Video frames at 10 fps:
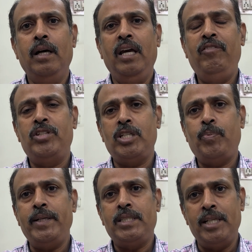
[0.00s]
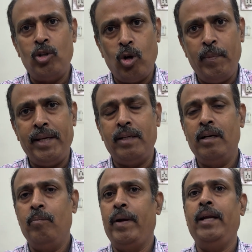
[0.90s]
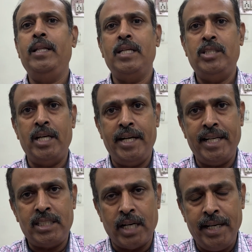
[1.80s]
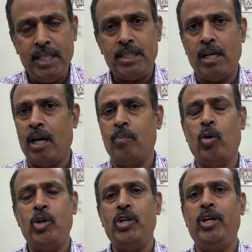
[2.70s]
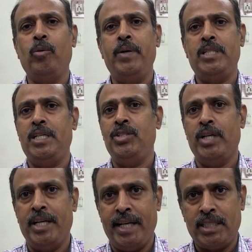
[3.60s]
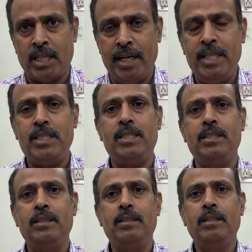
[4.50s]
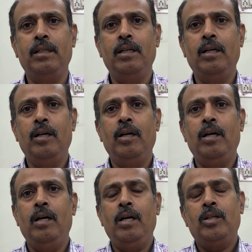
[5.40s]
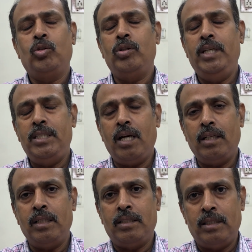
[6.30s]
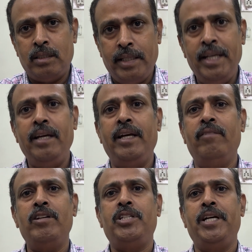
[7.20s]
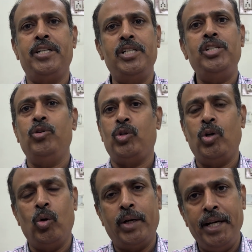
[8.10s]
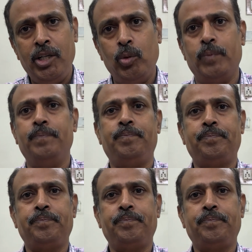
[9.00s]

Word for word: If you suspect syndromic, mainly the genetic studies or monogenic obesity genetic studies. So these are the investigations you should look into.